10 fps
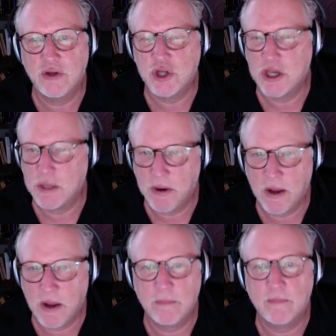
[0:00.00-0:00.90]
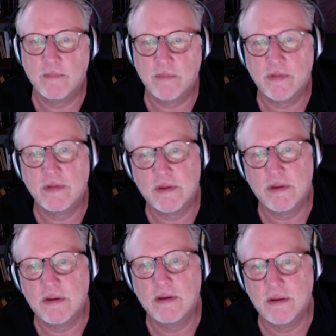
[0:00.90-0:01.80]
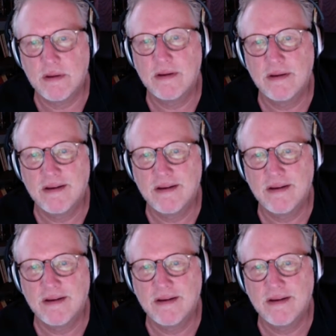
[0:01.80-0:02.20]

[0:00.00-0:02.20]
thanks. Have you got